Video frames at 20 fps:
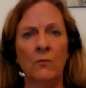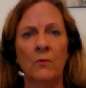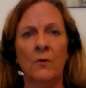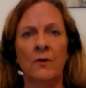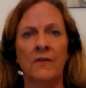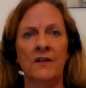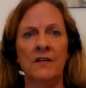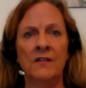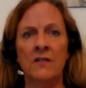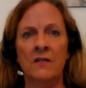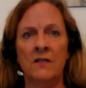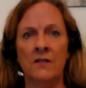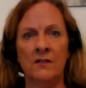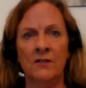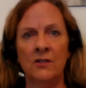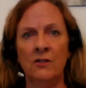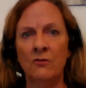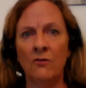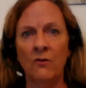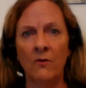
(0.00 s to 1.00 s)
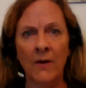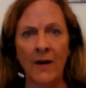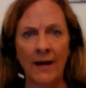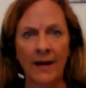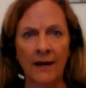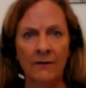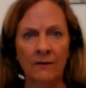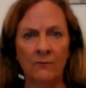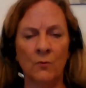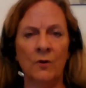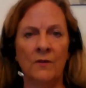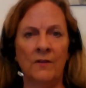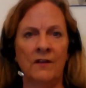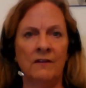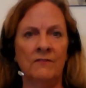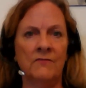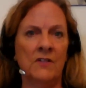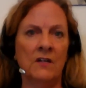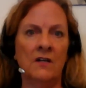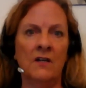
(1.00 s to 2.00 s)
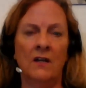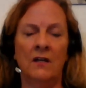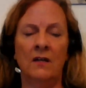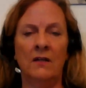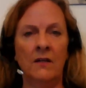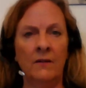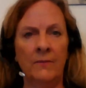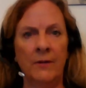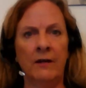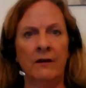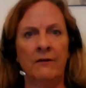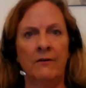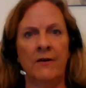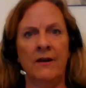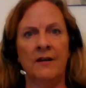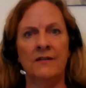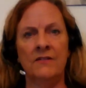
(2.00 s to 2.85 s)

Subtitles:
what they did in Ukraine, what they've done in Libya